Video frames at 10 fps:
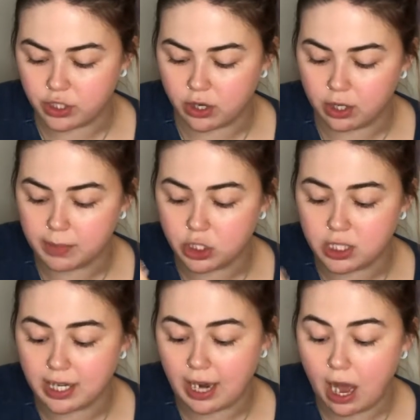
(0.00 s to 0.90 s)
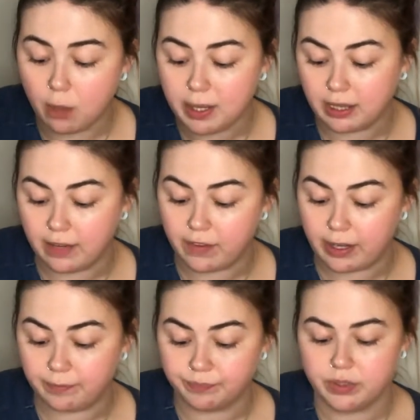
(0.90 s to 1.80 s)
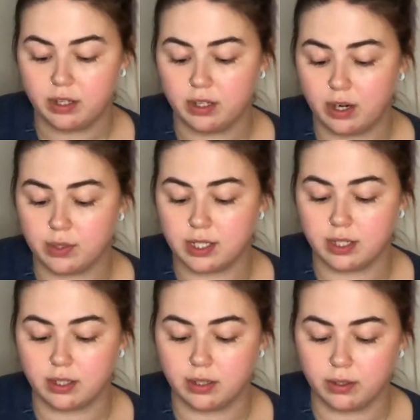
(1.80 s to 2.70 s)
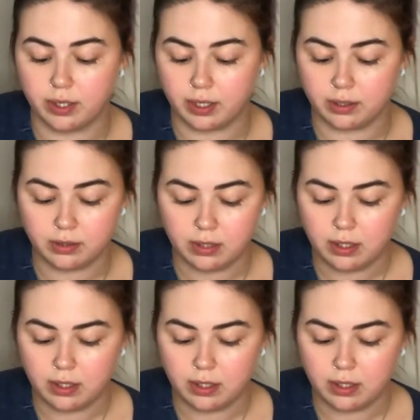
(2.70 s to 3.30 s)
She called me and she's like, I'll be leaving. And I was like, okay.